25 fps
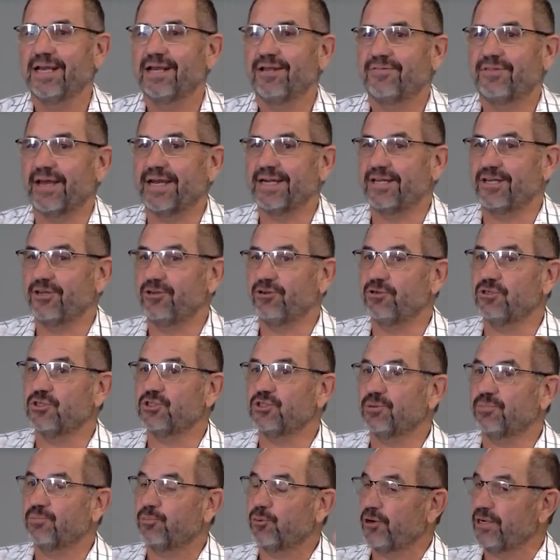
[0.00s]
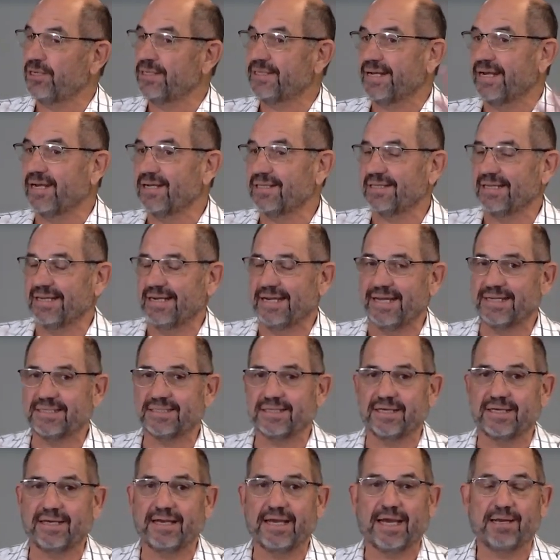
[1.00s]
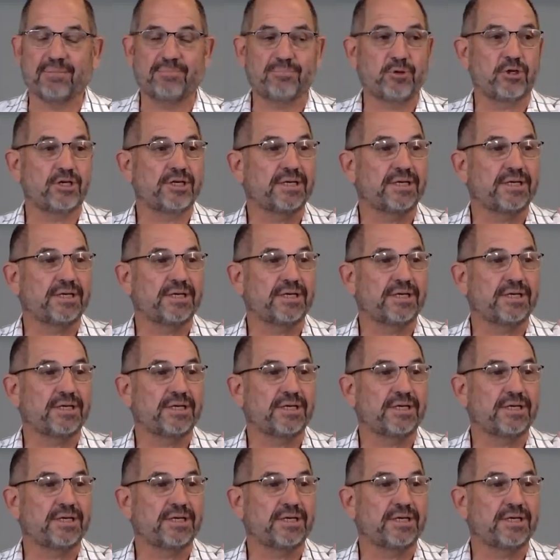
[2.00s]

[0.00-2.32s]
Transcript: that he used to print out the letter and put